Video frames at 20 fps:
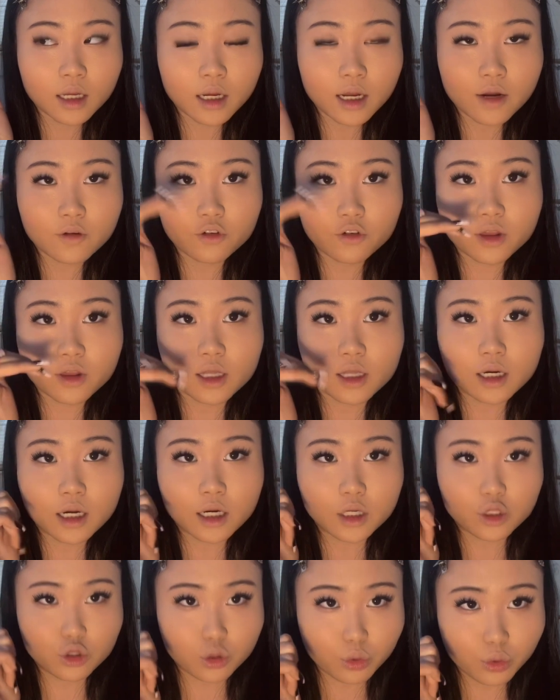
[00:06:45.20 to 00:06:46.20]
everything that
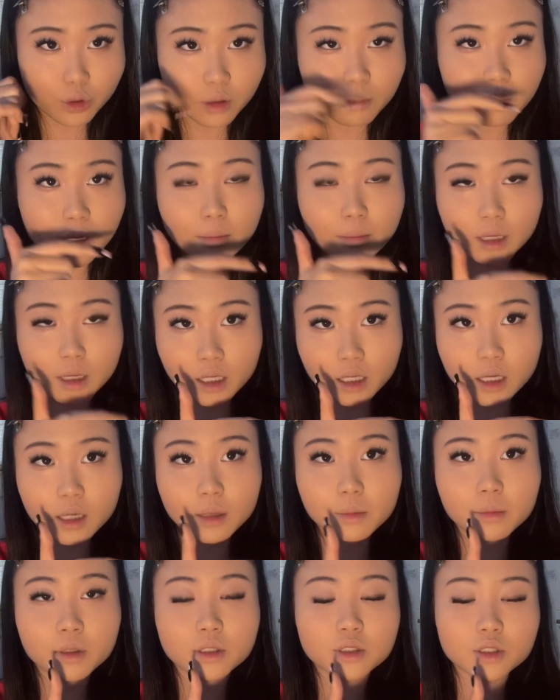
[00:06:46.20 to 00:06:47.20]
I do in my makeup
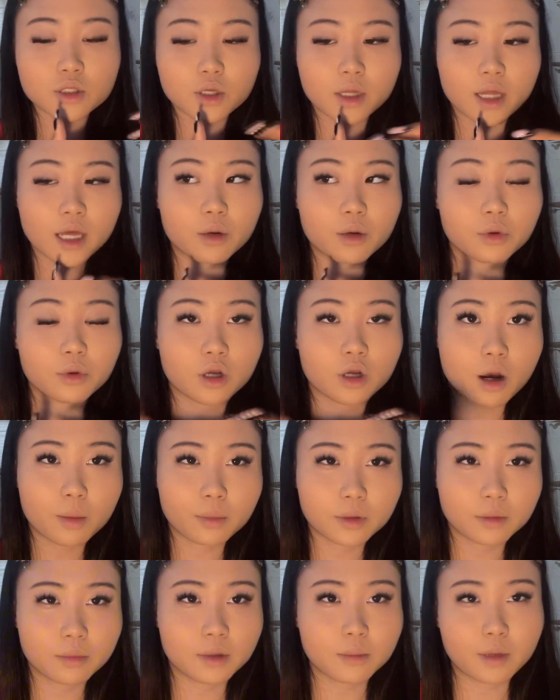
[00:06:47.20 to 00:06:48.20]
so that it would
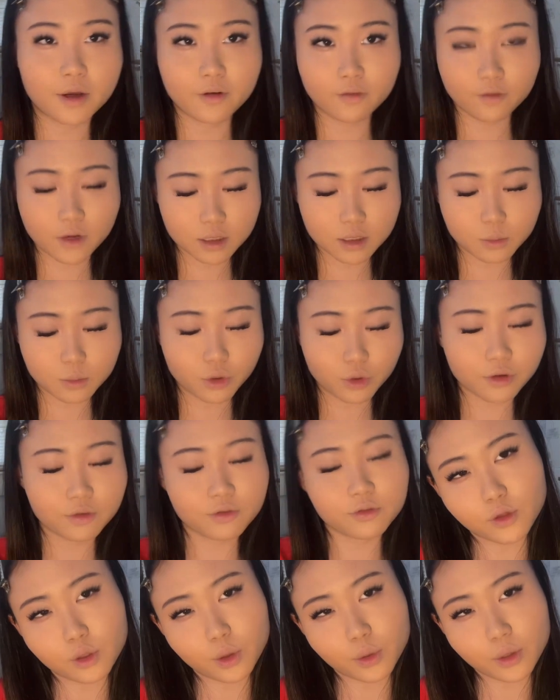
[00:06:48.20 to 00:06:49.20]
complement my face more,
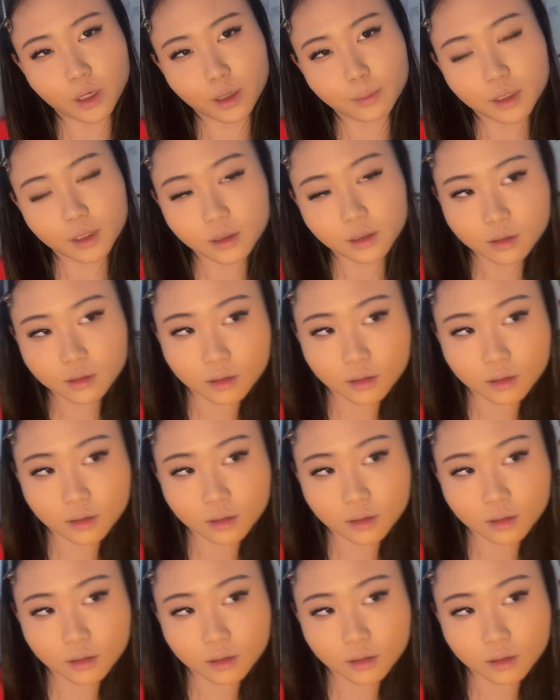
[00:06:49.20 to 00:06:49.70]
if you know what I mean.